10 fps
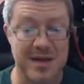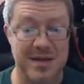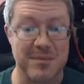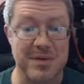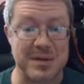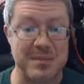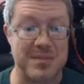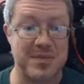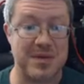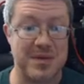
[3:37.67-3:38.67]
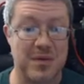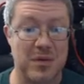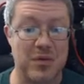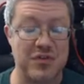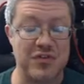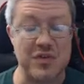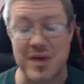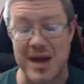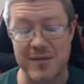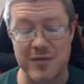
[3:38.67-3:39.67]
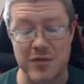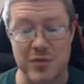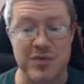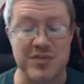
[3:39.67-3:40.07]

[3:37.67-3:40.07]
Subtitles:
But or what you do afterwards